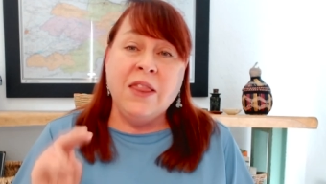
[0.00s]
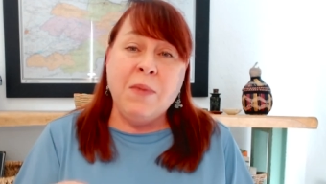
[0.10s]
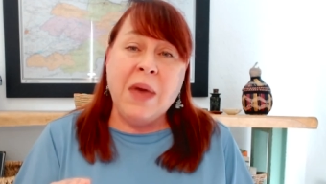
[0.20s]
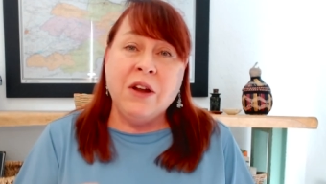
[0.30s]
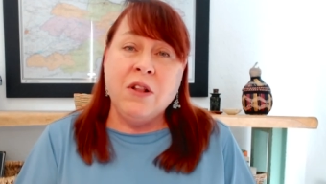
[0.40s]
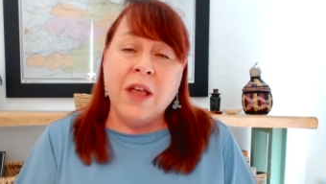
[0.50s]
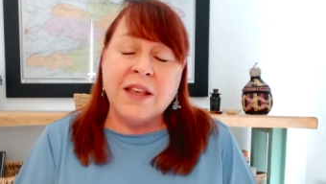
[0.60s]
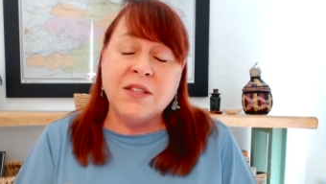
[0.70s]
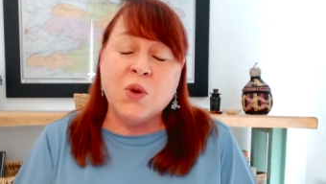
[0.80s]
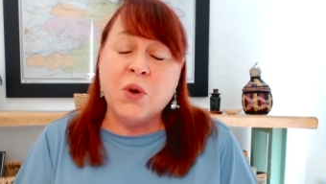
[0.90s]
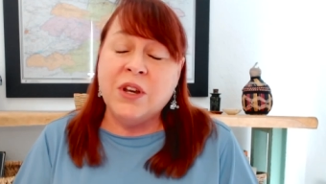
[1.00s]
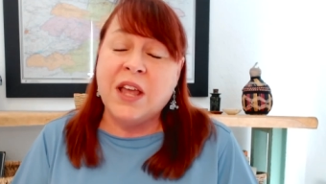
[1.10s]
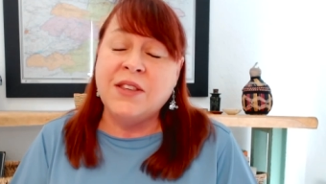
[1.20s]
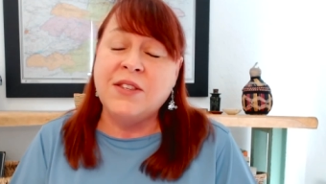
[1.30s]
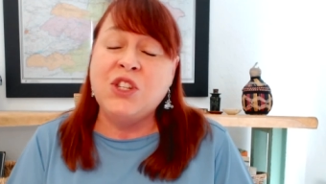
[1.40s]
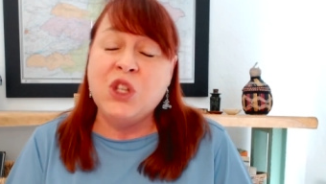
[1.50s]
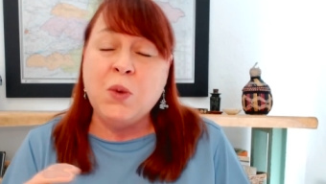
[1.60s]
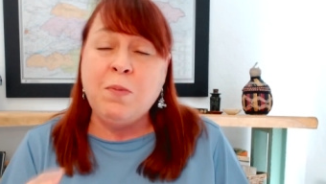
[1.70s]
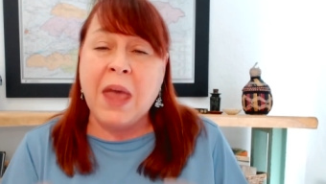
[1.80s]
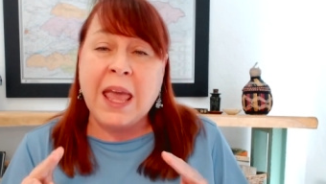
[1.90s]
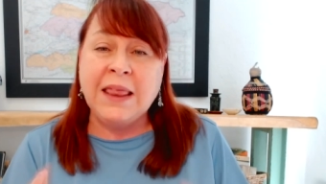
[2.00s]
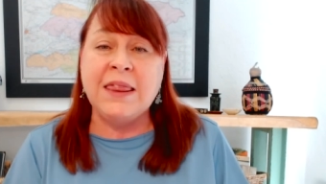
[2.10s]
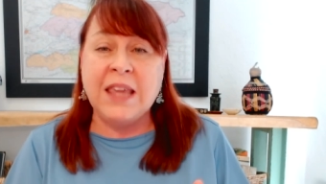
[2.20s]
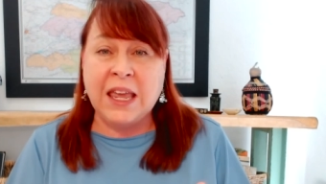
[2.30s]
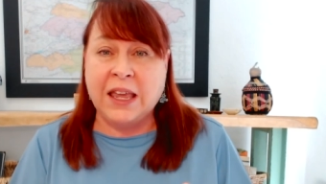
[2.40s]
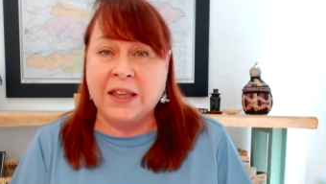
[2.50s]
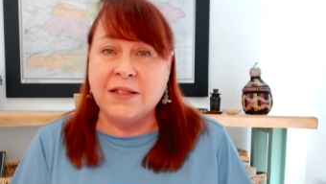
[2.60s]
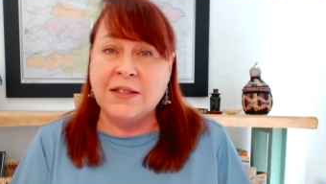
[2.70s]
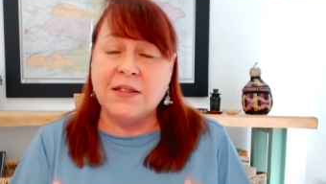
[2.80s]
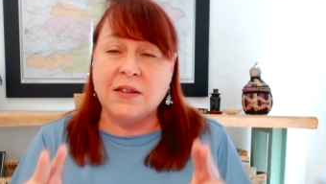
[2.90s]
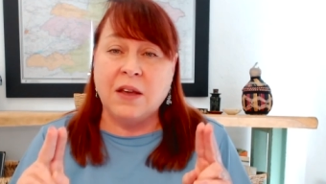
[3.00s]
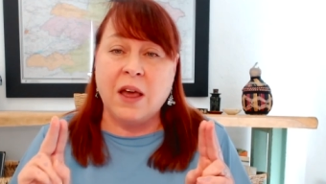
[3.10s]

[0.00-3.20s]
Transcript: And the medical escort does two main things.